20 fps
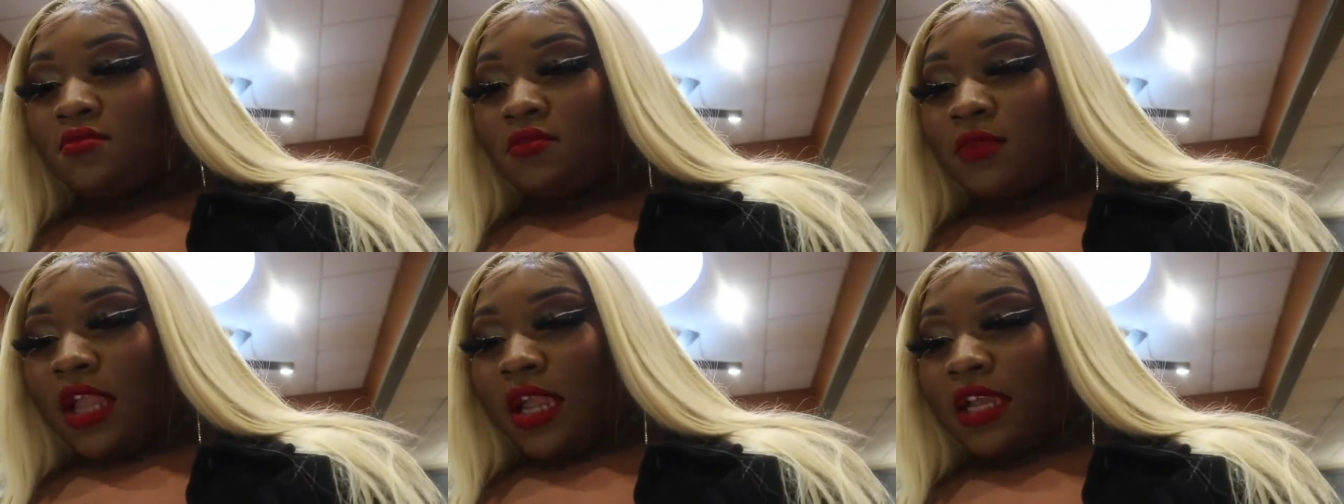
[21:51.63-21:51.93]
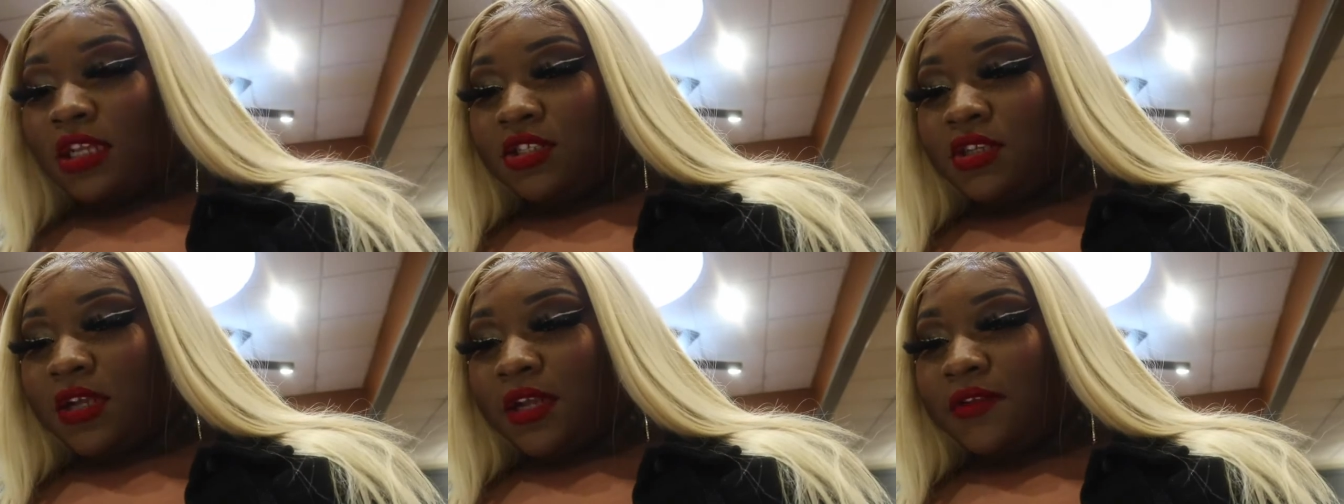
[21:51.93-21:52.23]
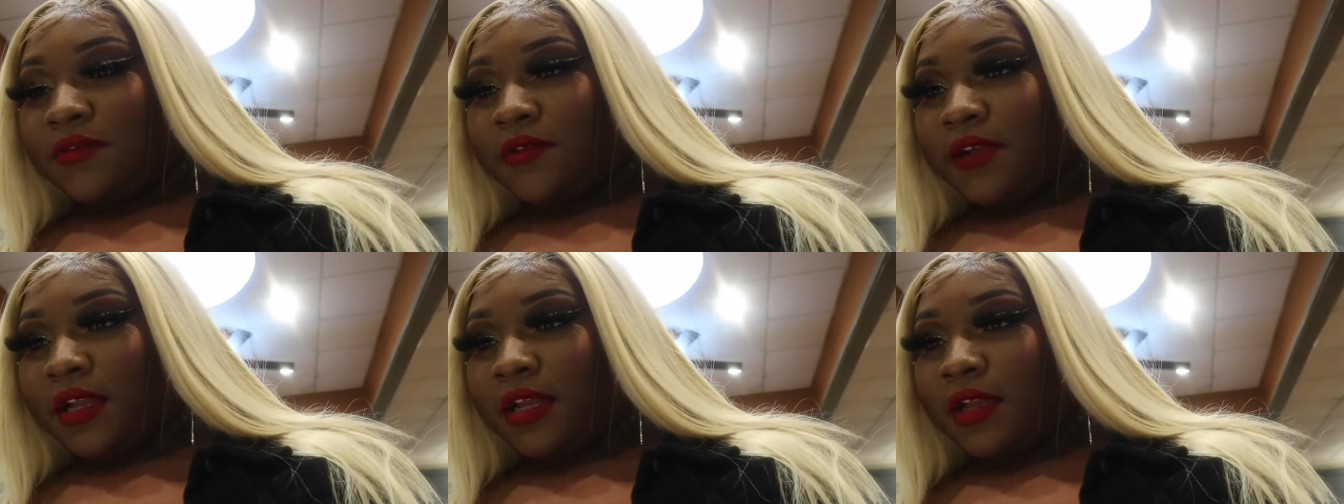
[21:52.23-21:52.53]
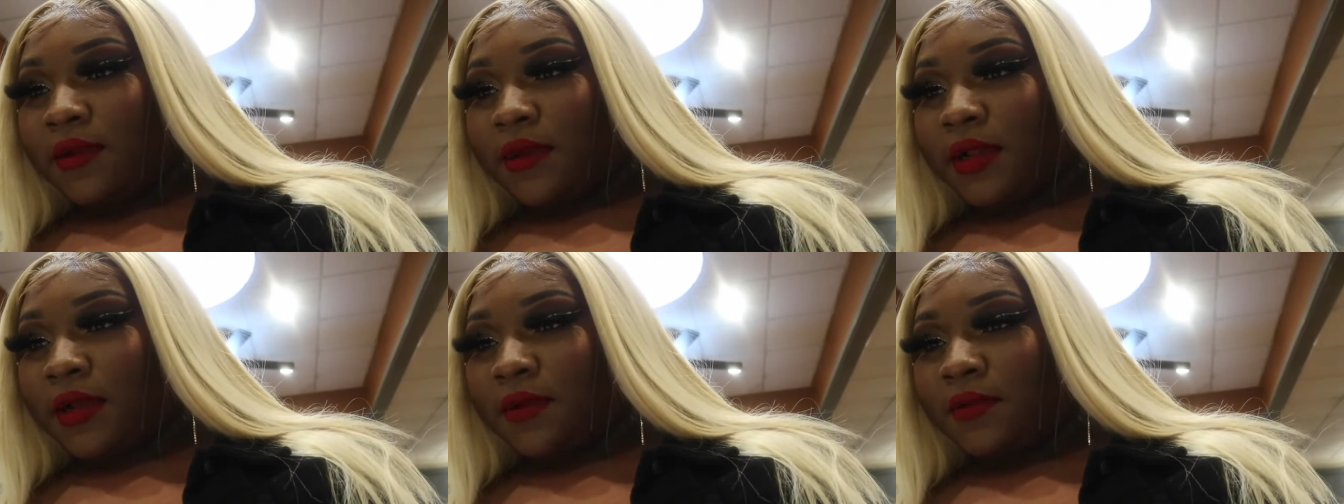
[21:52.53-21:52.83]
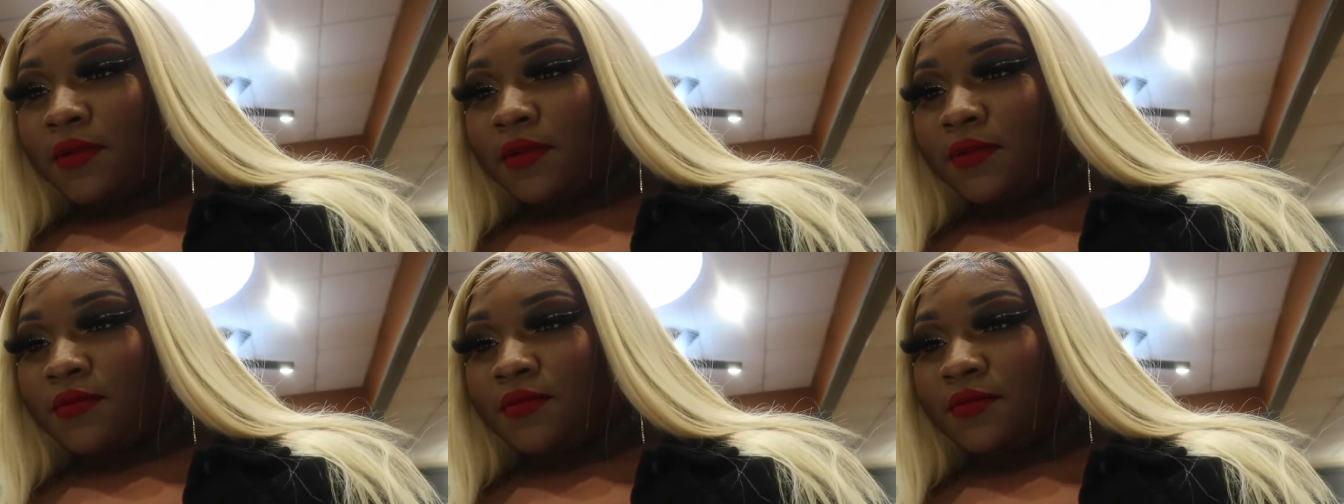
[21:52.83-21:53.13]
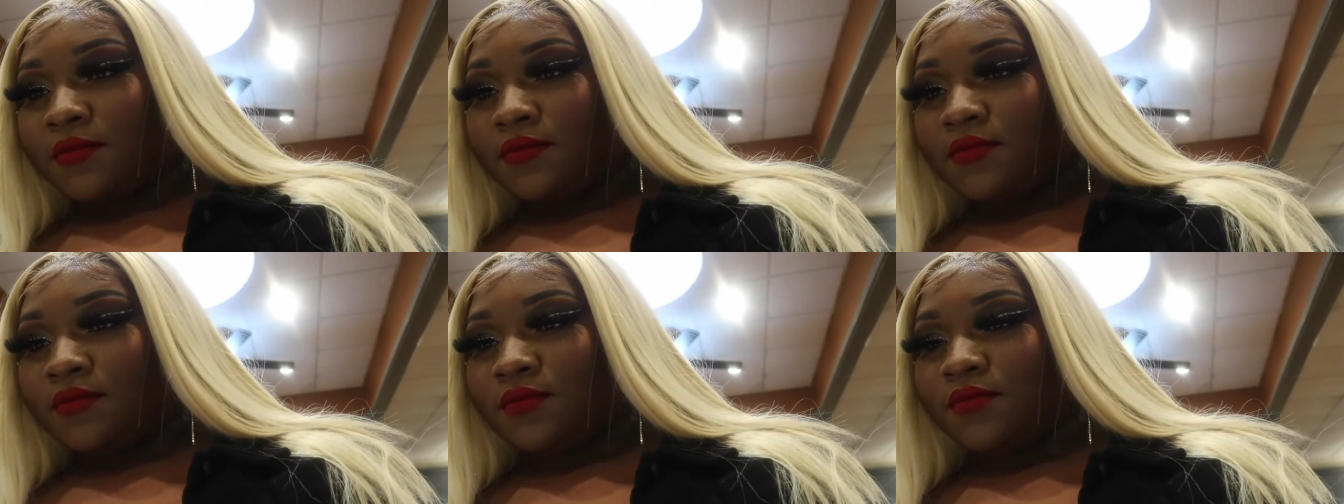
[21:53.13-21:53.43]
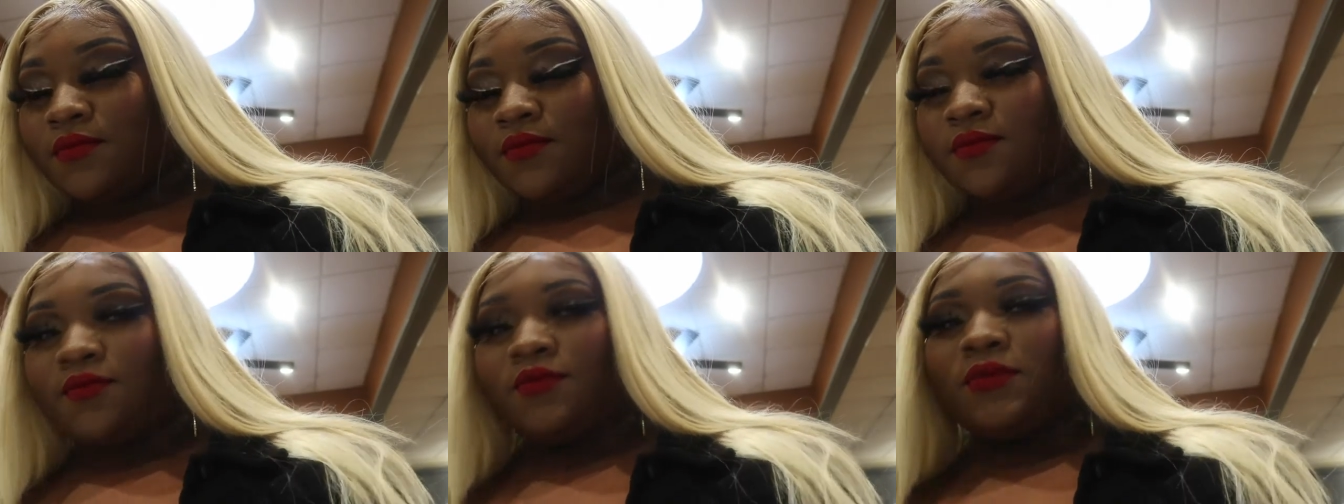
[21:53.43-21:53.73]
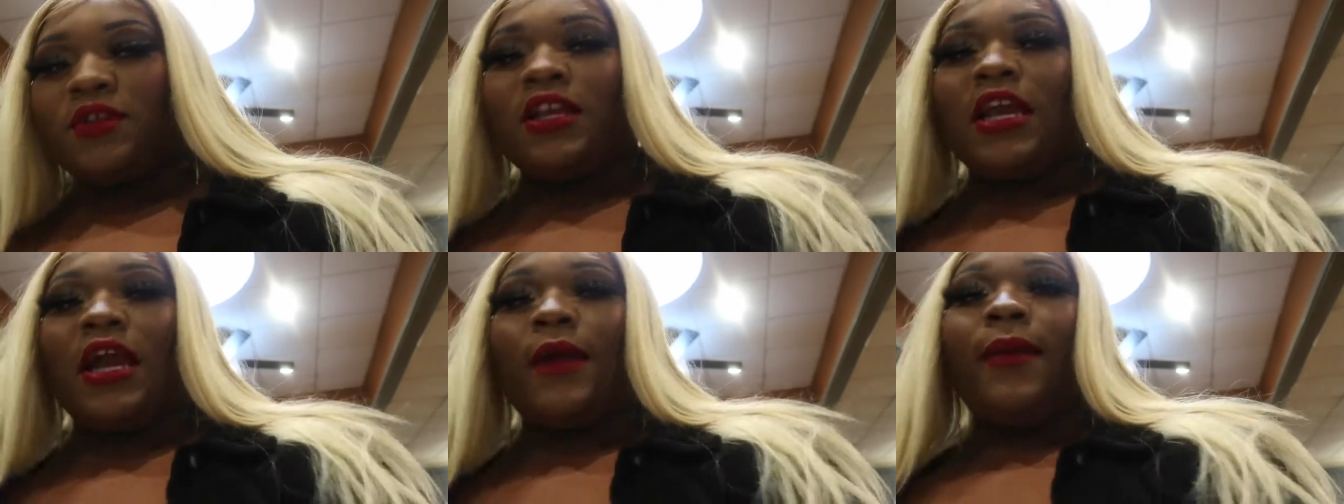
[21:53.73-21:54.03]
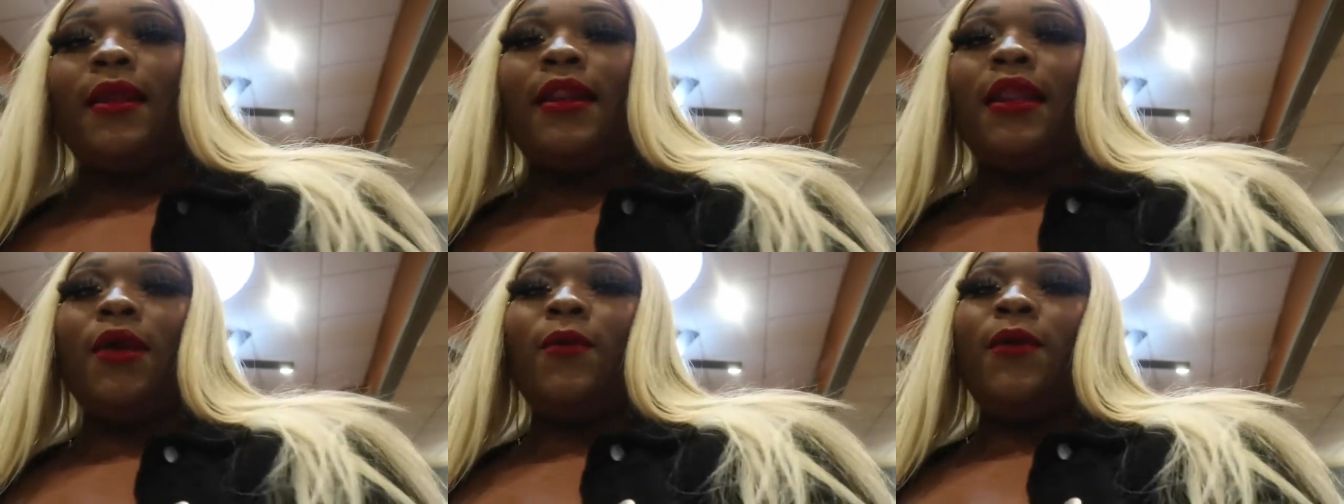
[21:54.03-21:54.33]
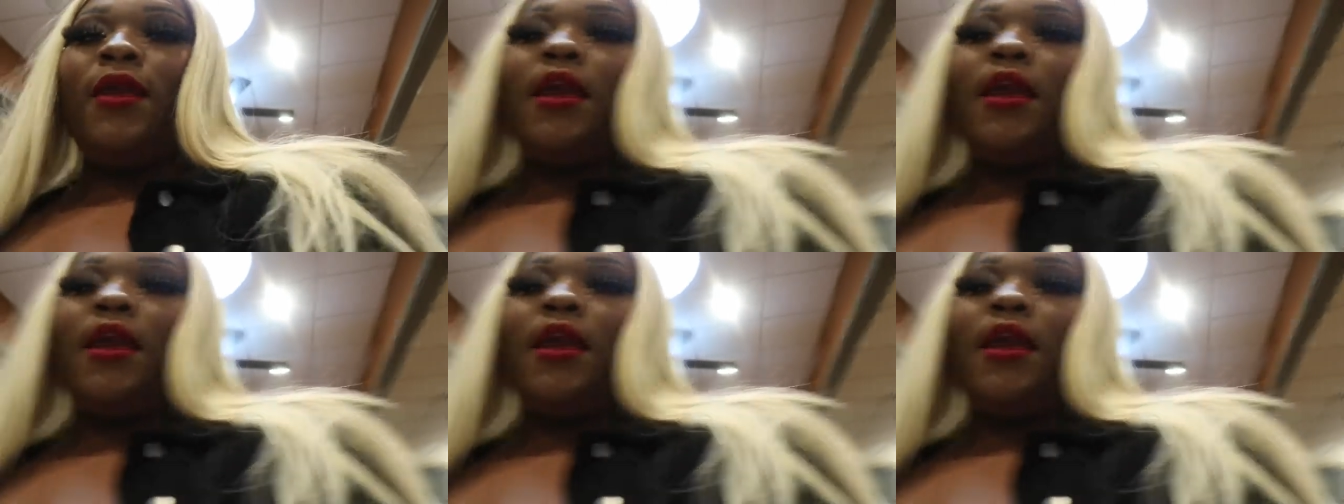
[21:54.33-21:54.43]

i straight do not know what i want yeah right now we